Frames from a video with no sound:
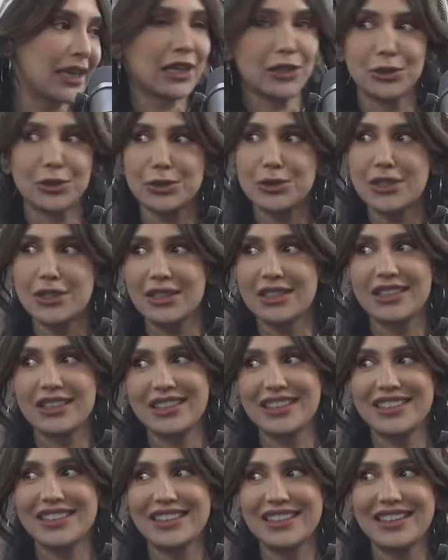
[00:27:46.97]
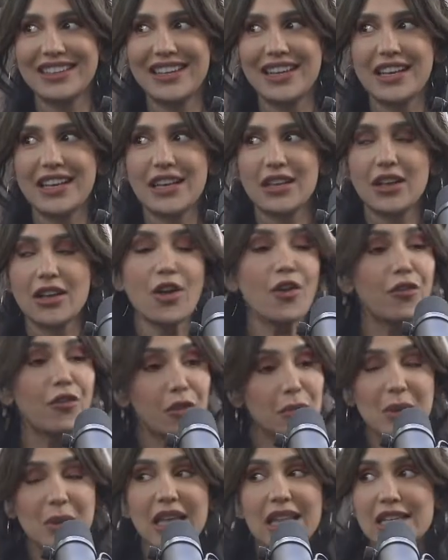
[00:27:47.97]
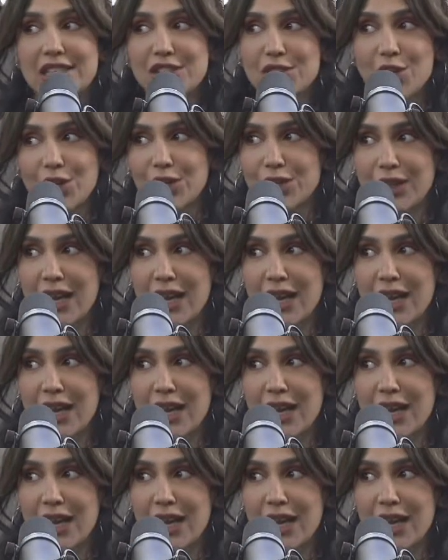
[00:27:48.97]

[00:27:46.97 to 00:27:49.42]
killed. Yeah. For me, that's not